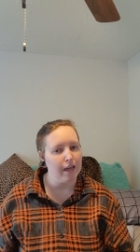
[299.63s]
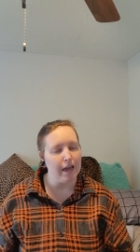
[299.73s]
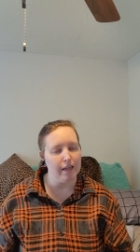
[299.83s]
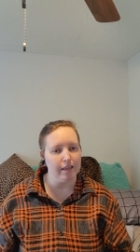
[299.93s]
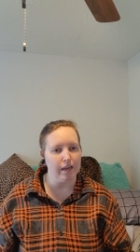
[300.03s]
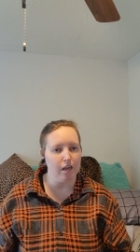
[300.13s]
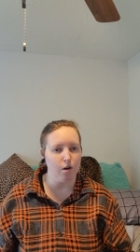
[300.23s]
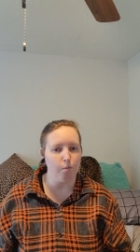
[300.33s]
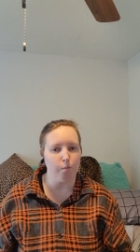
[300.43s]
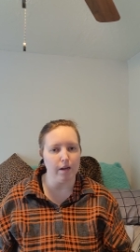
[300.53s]
And then
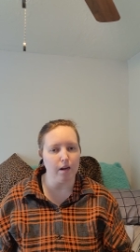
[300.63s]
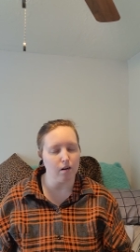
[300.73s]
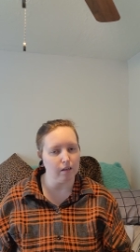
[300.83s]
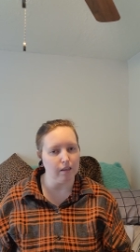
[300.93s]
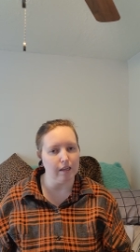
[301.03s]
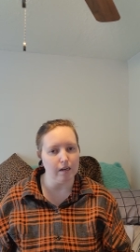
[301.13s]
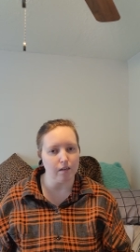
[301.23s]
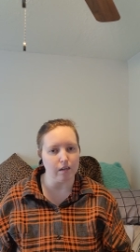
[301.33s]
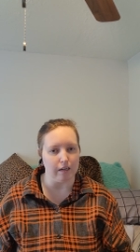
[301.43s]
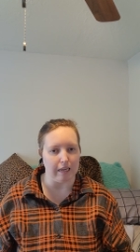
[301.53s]
we are
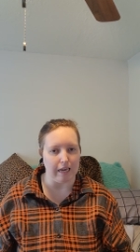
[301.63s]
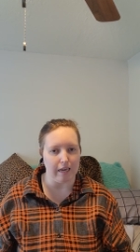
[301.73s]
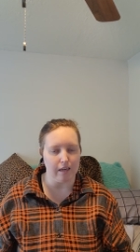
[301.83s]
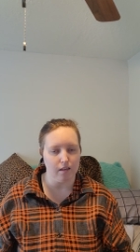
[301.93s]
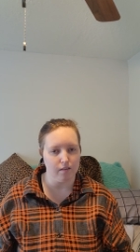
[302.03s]
literally